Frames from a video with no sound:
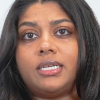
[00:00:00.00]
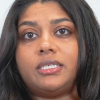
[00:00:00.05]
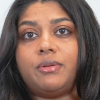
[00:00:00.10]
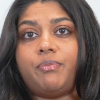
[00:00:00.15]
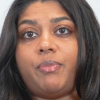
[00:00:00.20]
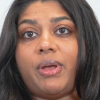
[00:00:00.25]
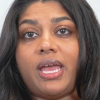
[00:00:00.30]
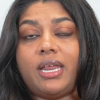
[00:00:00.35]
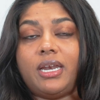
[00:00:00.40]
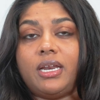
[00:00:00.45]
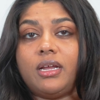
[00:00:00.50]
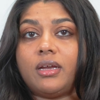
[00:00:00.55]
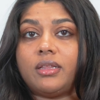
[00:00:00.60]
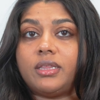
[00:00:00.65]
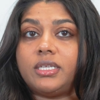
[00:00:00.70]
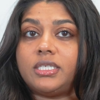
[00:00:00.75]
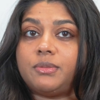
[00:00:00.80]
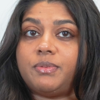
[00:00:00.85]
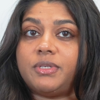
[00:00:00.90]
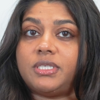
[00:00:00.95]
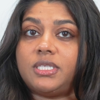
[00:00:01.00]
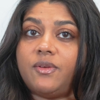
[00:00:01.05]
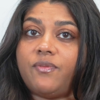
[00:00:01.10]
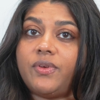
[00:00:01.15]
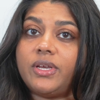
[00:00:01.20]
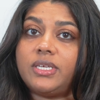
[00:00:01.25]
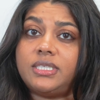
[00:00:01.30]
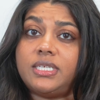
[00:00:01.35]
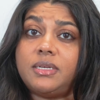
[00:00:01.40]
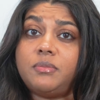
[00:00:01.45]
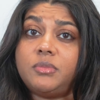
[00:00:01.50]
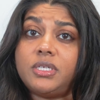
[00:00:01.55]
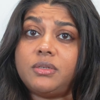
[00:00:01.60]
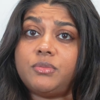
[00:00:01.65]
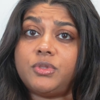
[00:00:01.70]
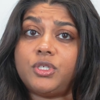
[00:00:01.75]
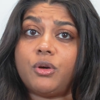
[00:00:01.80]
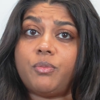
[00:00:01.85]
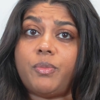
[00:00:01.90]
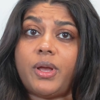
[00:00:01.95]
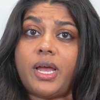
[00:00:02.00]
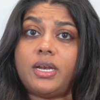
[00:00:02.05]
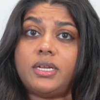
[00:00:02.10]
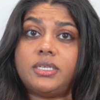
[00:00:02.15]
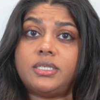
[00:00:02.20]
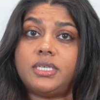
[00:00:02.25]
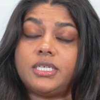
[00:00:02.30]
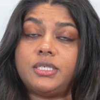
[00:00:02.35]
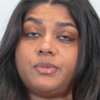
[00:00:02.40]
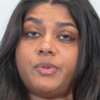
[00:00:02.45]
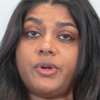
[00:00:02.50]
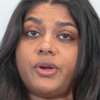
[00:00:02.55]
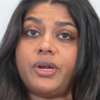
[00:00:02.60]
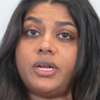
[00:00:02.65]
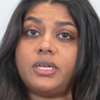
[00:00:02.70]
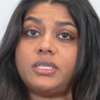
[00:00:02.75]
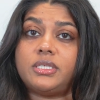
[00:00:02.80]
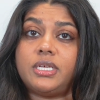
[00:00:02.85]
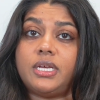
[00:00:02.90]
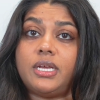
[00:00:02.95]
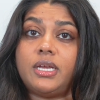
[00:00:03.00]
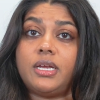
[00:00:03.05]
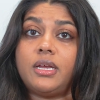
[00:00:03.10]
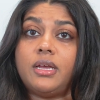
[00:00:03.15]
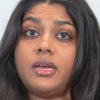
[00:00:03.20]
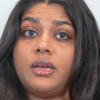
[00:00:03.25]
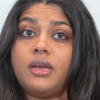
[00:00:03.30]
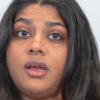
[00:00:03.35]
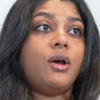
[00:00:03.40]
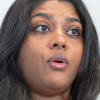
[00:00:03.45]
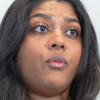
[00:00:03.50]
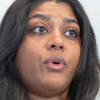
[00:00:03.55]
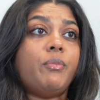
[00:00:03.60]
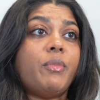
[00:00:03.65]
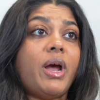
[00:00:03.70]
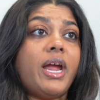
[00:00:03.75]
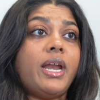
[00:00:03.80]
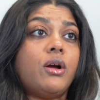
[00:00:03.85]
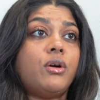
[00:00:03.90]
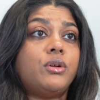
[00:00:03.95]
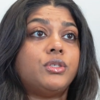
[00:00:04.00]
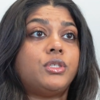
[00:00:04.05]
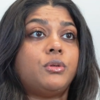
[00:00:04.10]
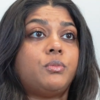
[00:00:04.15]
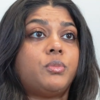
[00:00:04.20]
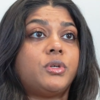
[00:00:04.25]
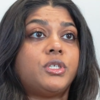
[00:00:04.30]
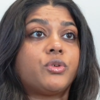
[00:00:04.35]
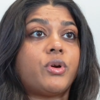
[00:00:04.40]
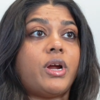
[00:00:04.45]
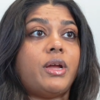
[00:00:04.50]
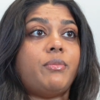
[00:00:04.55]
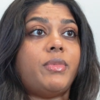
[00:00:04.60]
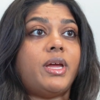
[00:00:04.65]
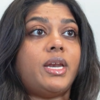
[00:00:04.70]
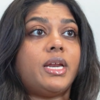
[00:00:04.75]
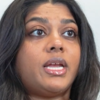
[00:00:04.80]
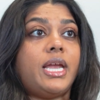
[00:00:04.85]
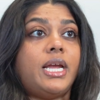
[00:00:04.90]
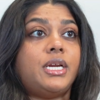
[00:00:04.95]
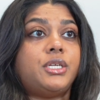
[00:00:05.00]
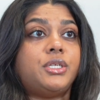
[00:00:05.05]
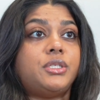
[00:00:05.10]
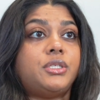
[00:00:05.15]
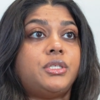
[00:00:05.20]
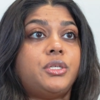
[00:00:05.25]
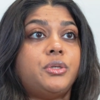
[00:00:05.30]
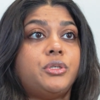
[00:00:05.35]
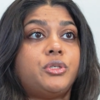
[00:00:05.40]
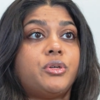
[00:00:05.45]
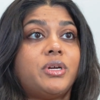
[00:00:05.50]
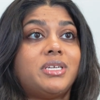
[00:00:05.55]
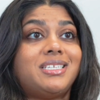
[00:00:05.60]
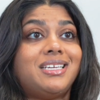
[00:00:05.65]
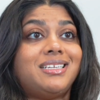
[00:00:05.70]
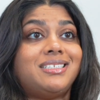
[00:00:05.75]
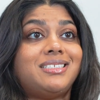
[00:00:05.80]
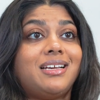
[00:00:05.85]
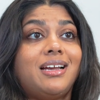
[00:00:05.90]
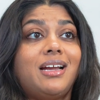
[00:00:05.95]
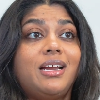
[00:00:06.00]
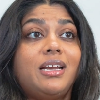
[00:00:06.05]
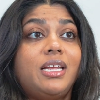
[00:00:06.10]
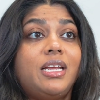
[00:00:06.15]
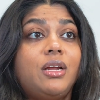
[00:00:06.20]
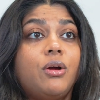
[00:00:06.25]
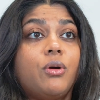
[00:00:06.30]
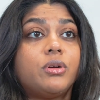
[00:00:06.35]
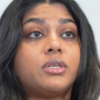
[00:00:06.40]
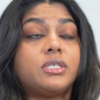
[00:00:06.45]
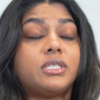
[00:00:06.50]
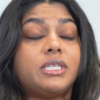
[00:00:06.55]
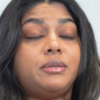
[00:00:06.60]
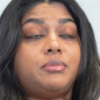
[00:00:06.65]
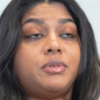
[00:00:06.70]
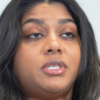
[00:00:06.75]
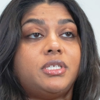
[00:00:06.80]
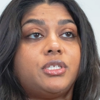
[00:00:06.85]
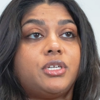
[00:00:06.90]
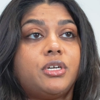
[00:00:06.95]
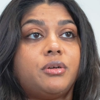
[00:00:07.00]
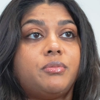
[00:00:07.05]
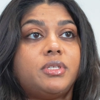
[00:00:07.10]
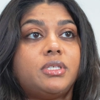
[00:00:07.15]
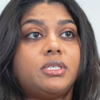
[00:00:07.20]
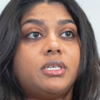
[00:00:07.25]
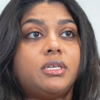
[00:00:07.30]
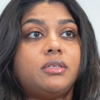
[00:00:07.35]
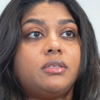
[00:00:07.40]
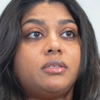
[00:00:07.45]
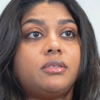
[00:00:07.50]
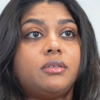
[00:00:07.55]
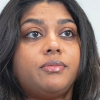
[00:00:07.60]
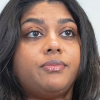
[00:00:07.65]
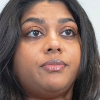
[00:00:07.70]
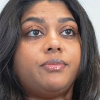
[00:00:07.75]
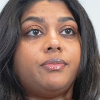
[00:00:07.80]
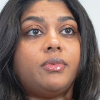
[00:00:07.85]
Depending on the specific symptoms your pet is experiencing, we might also prescribe medications to address anxiety or sleep disturbances.